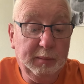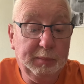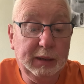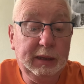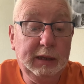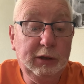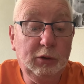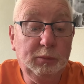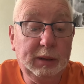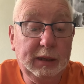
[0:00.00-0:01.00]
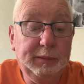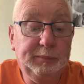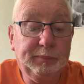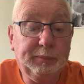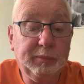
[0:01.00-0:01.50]
But he knew me.
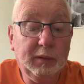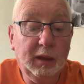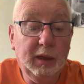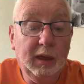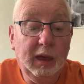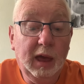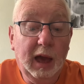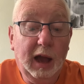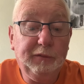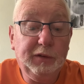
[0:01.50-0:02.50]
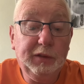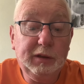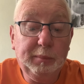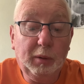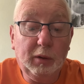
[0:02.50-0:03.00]
After the
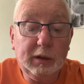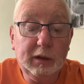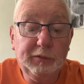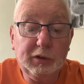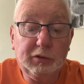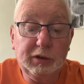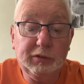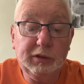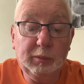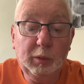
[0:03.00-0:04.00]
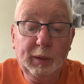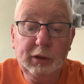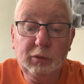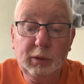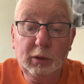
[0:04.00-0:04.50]
debacle of the christening, we
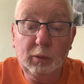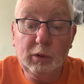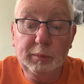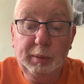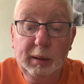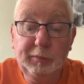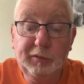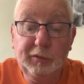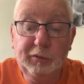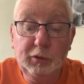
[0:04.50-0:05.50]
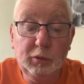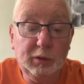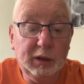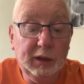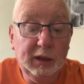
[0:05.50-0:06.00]
went to a local pub for
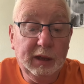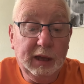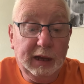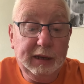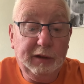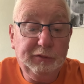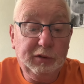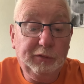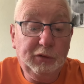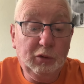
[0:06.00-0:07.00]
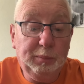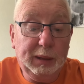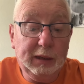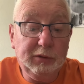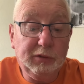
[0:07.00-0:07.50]
food. And after a few
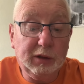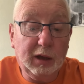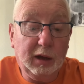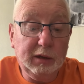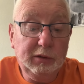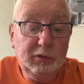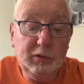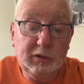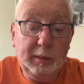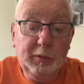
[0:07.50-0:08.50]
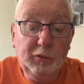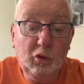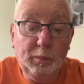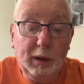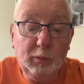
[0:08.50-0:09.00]
beers, the guys, some of
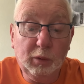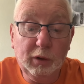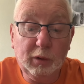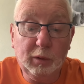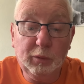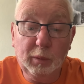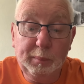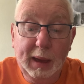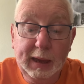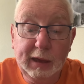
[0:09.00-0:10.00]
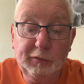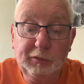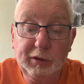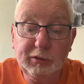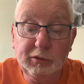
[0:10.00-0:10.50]
whom I work with, were begging
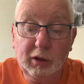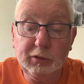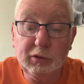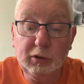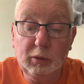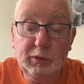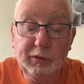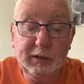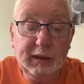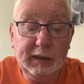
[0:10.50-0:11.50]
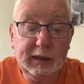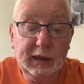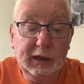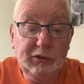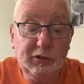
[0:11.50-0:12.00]
for us not to go to the
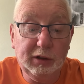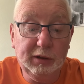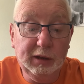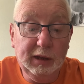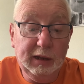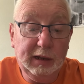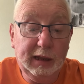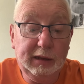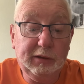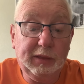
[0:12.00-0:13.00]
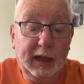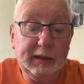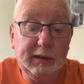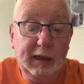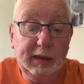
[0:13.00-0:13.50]
dedication later that
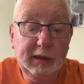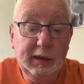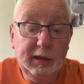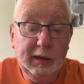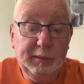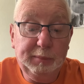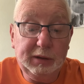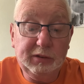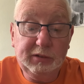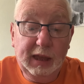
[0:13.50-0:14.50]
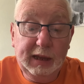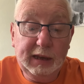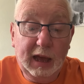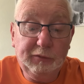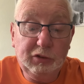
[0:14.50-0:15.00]
day, but to stay and
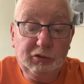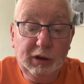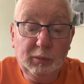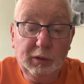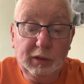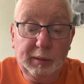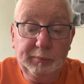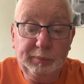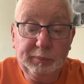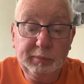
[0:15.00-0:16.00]
have a drink with them.